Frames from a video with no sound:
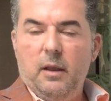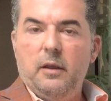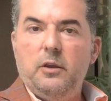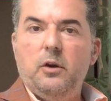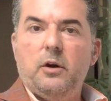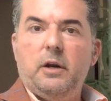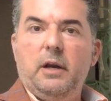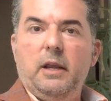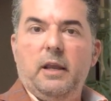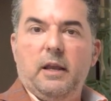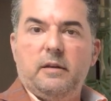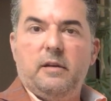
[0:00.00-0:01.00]
you're going to
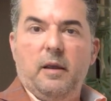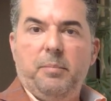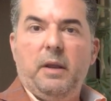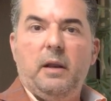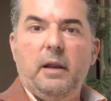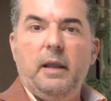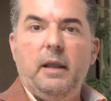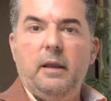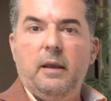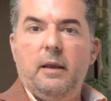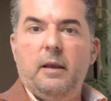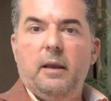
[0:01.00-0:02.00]
get typically
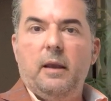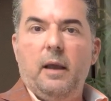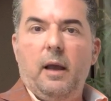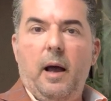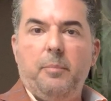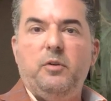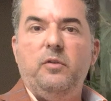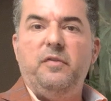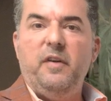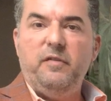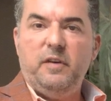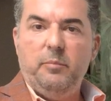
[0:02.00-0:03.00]
up to
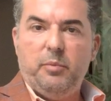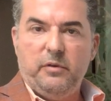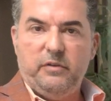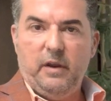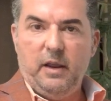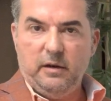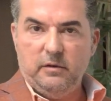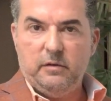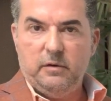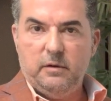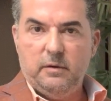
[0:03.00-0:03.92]
50%.